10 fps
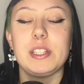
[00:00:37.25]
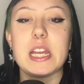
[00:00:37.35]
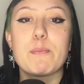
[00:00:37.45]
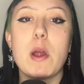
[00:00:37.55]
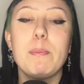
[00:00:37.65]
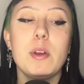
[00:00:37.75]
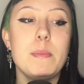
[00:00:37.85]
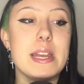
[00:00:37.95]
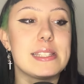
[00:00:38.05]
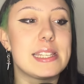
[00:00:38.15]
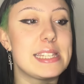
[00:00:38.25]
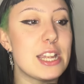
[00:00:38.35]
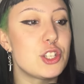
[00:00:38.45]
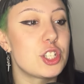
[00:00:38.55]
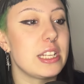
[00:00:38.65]
and the problem is
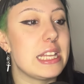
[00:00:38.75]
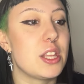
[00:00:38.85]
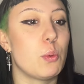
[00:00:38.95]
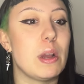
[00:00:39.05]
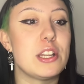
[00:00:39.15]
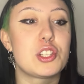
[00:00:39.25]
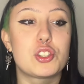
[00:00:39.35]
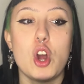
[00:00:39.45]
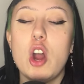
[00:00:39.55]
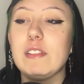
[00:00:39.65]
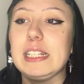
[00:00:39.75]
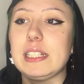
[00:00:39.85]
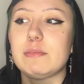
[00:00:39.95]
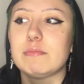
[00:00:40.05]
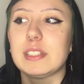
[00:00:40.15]
essentially that when a
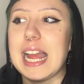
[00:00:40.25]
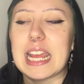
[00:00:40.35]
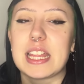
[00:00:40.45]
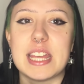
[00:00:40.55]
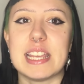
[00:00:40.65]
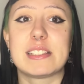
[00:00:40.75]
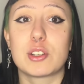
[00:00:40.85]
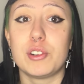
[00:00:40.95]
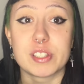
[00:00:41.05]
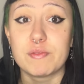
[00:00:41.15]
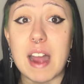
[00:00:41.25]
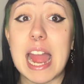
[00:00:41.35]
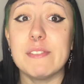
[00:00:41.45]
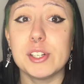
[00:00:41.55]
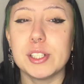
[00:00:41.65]
story like this goes
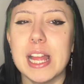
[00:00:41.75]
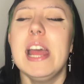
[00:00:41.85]
viral,